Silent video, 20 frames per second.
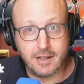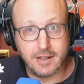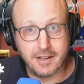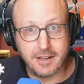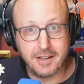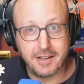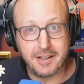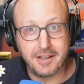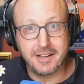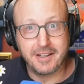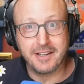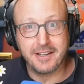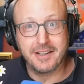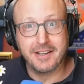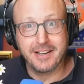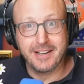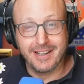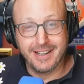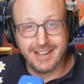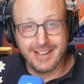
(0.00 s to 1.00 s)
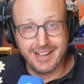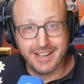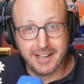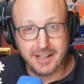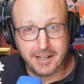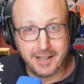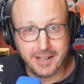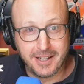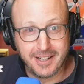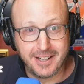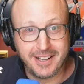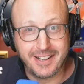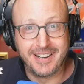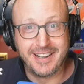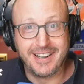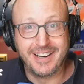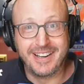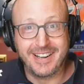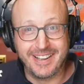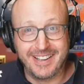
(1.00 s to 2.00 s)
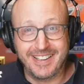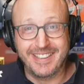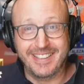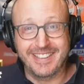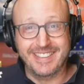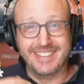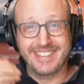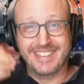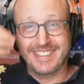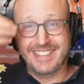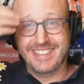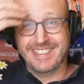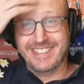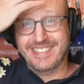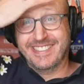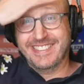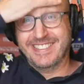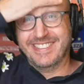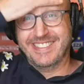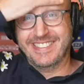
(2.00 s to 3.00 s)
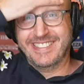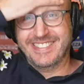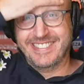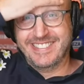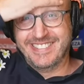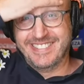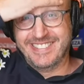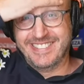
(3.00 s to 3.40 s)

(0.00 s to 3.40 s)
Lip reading: No words are spoken by the person on screen.